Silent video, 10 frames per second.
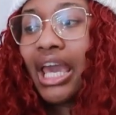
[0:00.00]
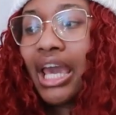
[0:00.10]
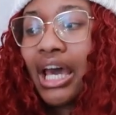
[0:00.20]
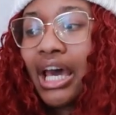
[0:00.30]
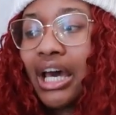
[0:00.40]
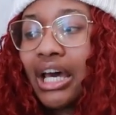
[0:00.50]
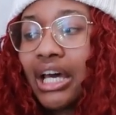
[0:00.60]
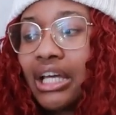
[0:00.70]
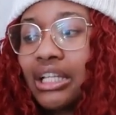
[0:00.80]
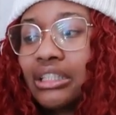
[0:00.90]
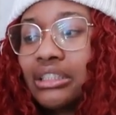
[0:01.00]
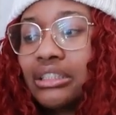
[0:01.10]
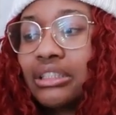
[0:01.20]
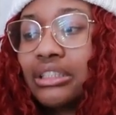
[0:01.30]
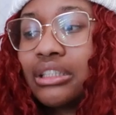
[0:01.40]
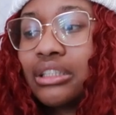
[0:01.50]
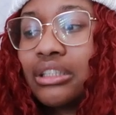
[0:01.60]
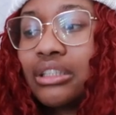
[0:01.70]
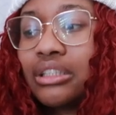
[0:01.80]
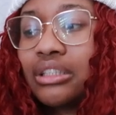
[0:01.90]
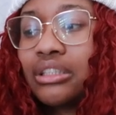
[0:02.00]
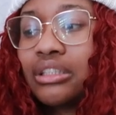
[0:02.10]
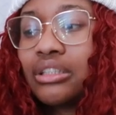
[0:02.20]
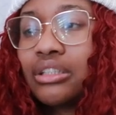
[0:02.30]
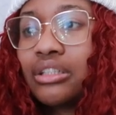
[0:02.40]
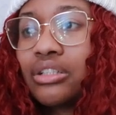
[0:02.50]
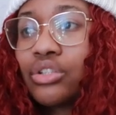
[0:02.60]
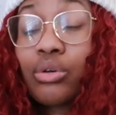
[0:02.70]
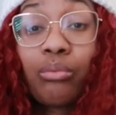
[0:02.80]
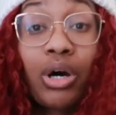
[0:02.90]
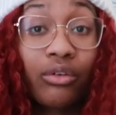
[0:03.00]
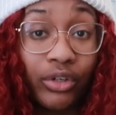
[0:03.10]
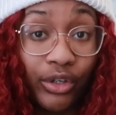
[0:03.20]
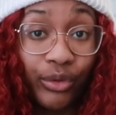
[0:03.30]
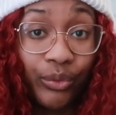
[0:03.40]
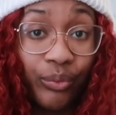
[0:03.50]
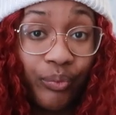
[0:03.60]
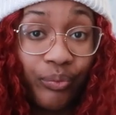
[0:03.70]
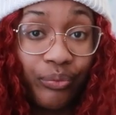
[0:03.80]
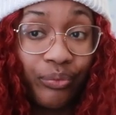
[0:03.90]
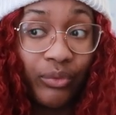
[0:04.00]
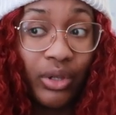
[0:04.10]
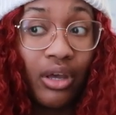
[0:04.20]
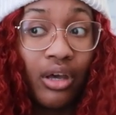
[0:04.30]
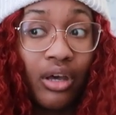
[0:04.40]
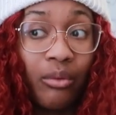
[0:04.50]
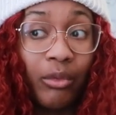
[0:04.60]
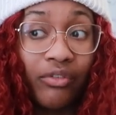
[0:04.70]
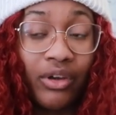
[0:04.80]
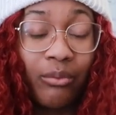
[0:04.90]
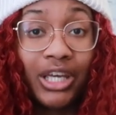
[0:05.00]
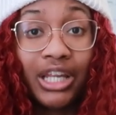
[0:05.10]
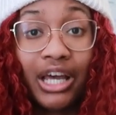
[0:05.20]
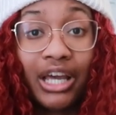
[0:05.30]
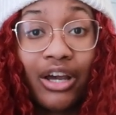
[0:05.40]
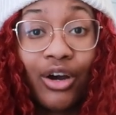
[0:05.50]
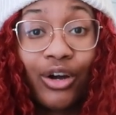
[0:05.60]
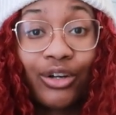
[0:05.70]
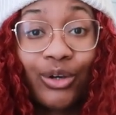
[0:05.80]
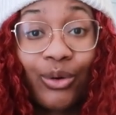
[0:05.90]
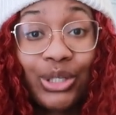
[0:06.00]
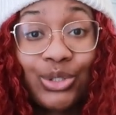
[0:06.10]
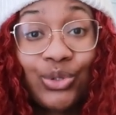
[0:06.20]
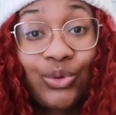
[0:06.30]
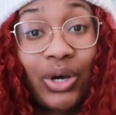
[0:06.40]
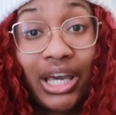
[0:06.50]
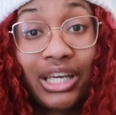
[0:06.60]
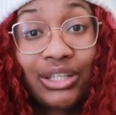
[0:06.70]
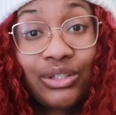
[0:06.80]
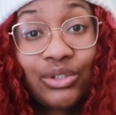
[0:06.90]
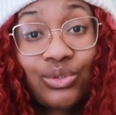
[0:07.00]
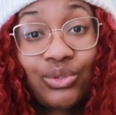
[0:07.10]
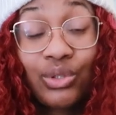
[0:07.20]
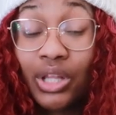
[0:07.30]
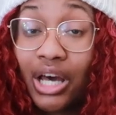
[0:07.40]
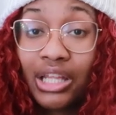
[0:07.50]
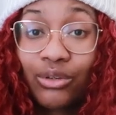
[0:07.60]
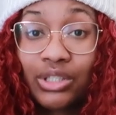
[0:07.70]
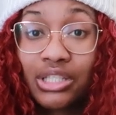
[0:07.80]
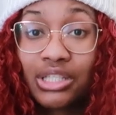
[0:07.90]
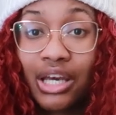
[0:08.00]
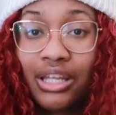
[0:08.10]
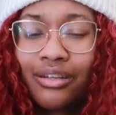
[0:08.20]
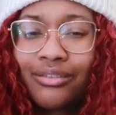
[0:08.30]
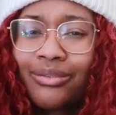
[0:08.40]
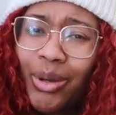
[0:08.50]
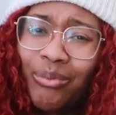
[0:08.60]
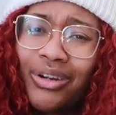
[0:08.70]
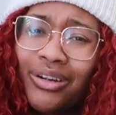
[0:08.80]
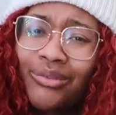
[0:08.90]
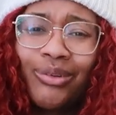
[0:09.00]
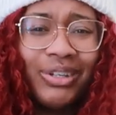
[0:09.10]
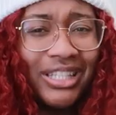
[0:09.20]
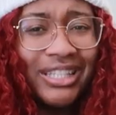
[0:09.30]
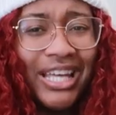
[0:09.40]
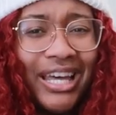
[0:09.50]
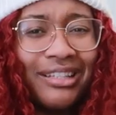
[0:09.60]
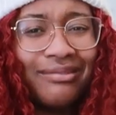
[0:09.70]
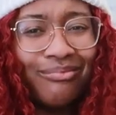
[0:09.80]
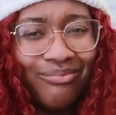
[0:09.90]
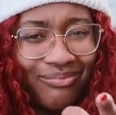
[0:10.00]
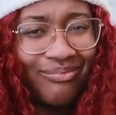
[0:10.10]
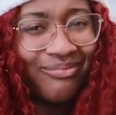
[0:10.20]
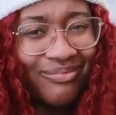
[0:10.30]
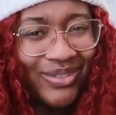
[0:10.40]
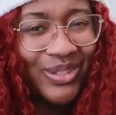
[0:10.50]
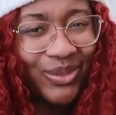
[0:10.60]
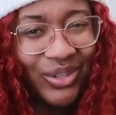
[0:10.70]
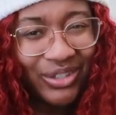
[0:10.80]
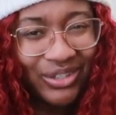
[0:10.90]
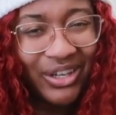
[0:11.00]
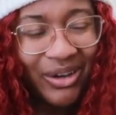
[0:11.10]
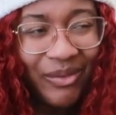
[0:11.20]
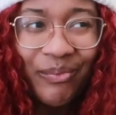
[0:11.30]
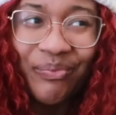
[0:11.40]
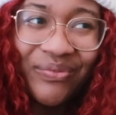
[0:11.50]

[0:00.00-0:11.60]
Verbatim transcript: And tomorrow, my family and I are going to hike to the Hollywood sign. Remember when we did that two years ago?